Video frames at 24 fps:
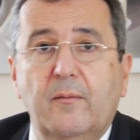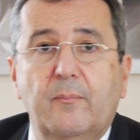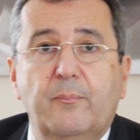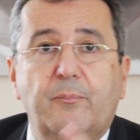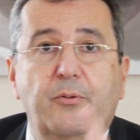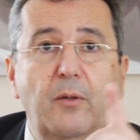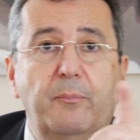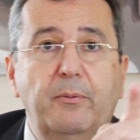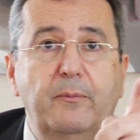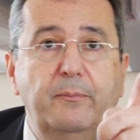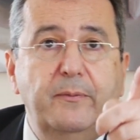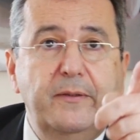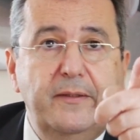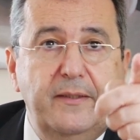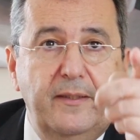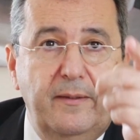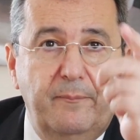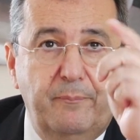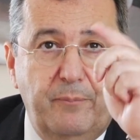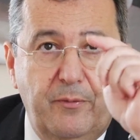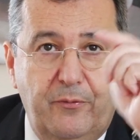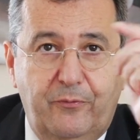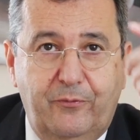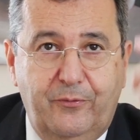Probably
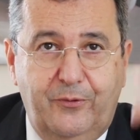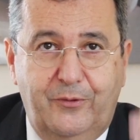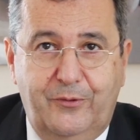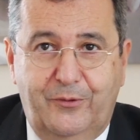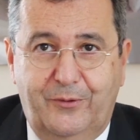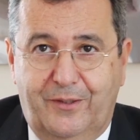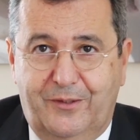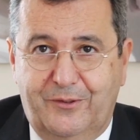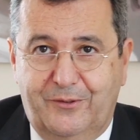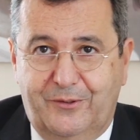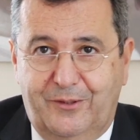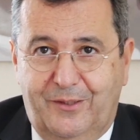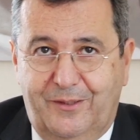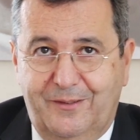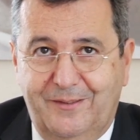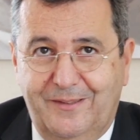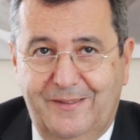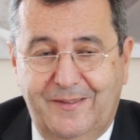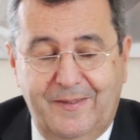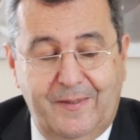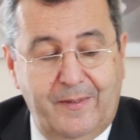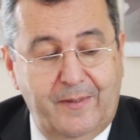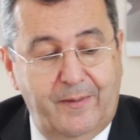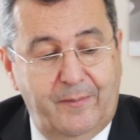before you ask another,
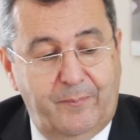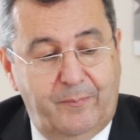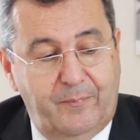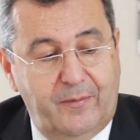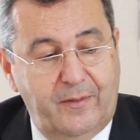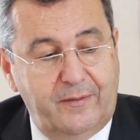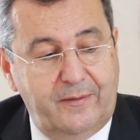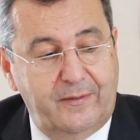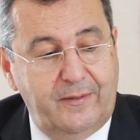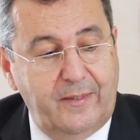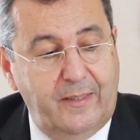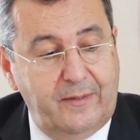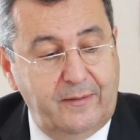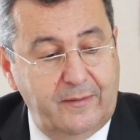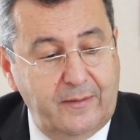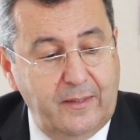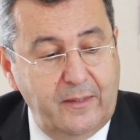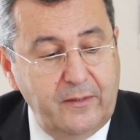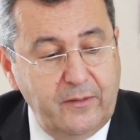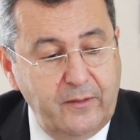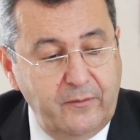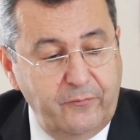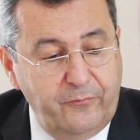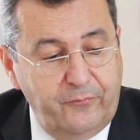
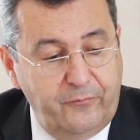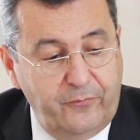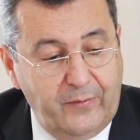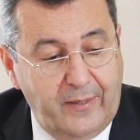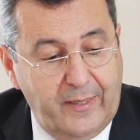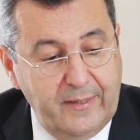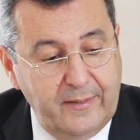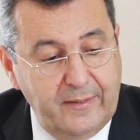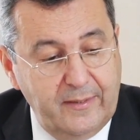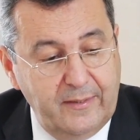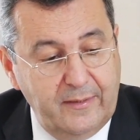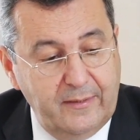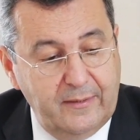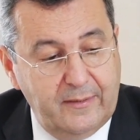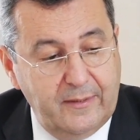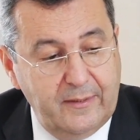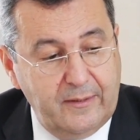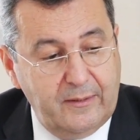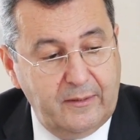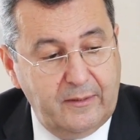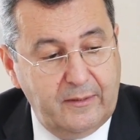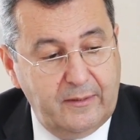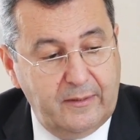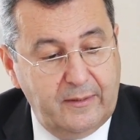another finding
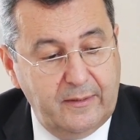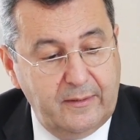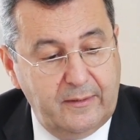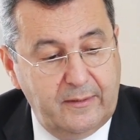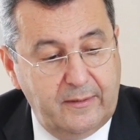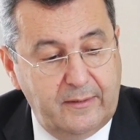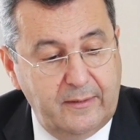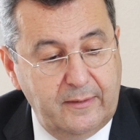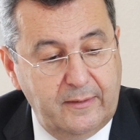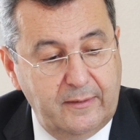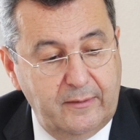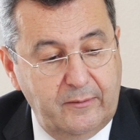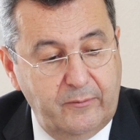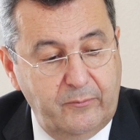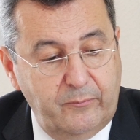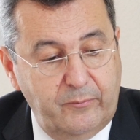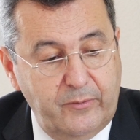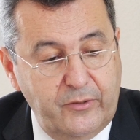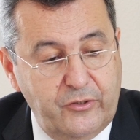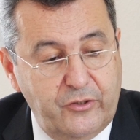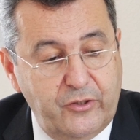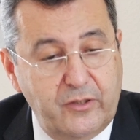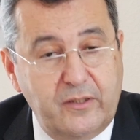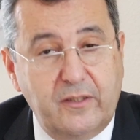that that uh,
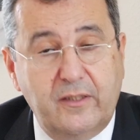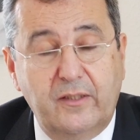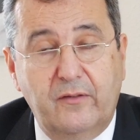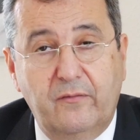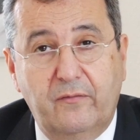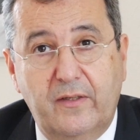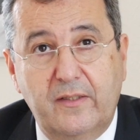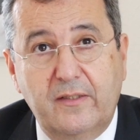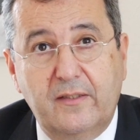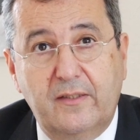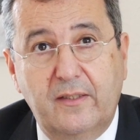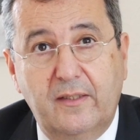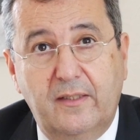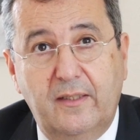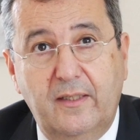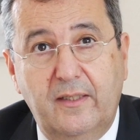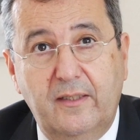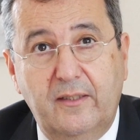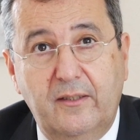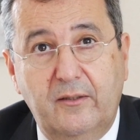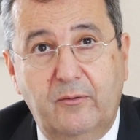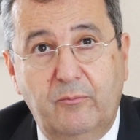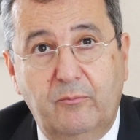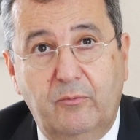we just
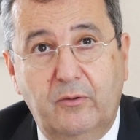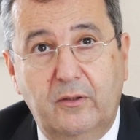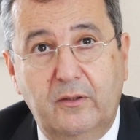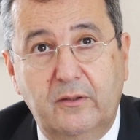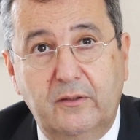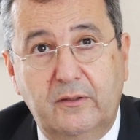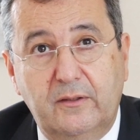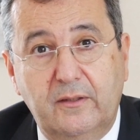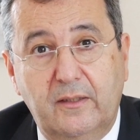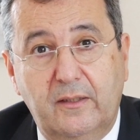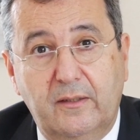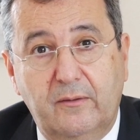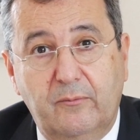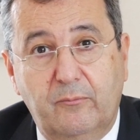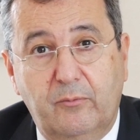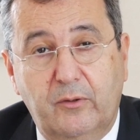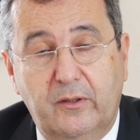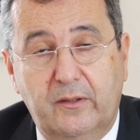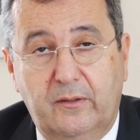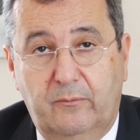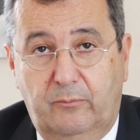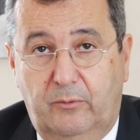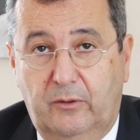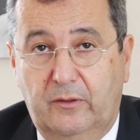investigated was
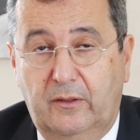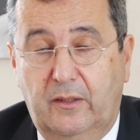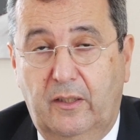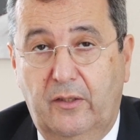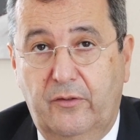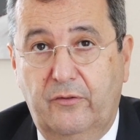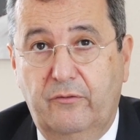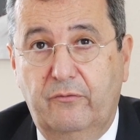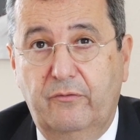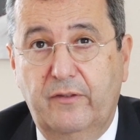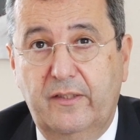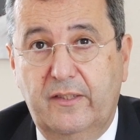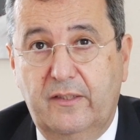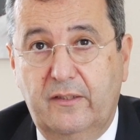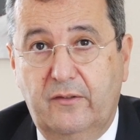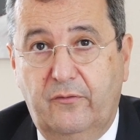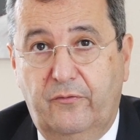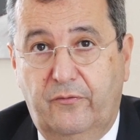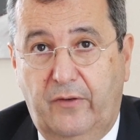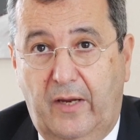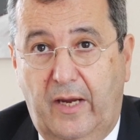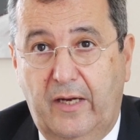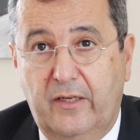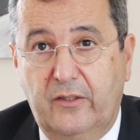what what are the risk
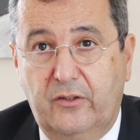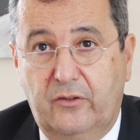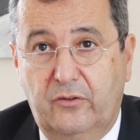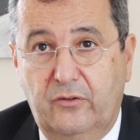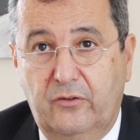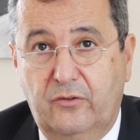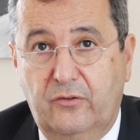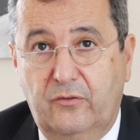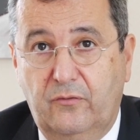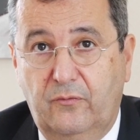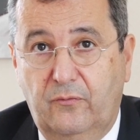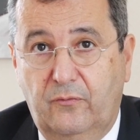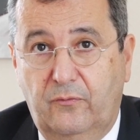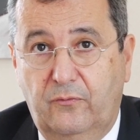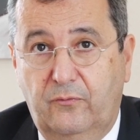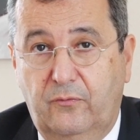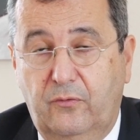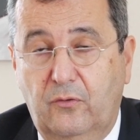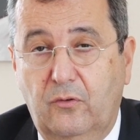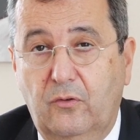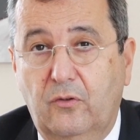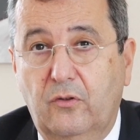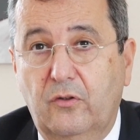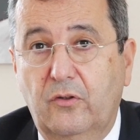factors
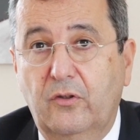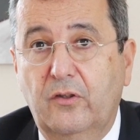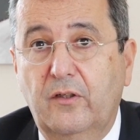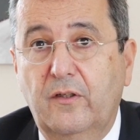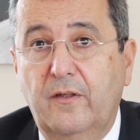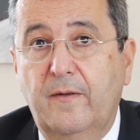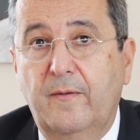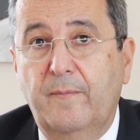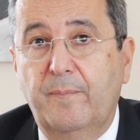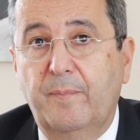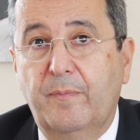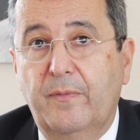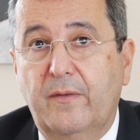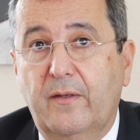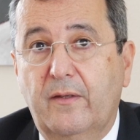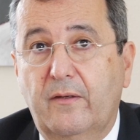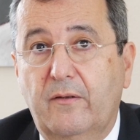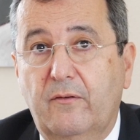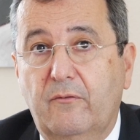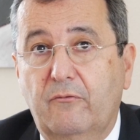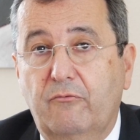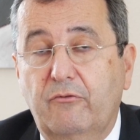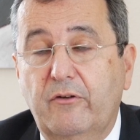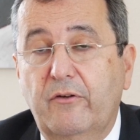for
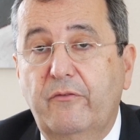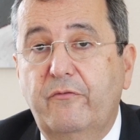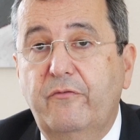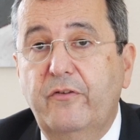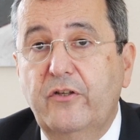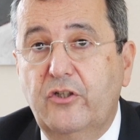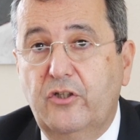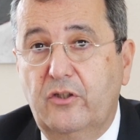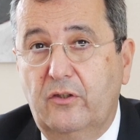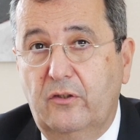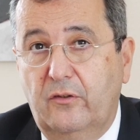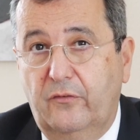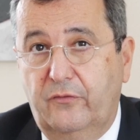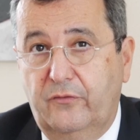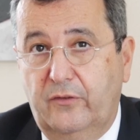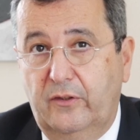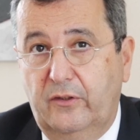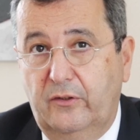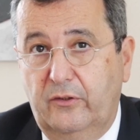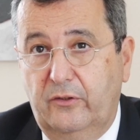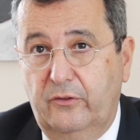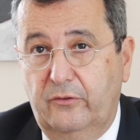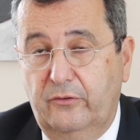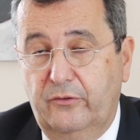revision of the
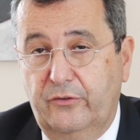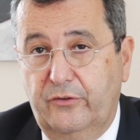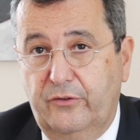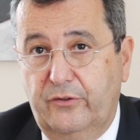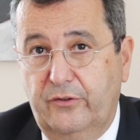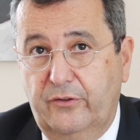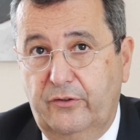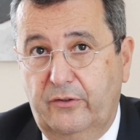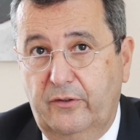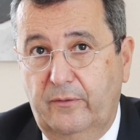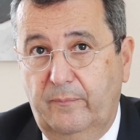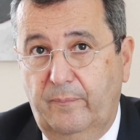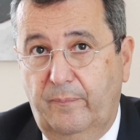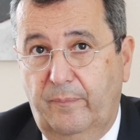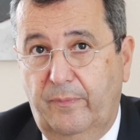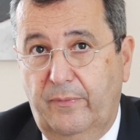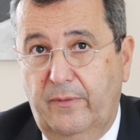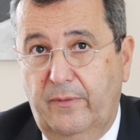enduro system,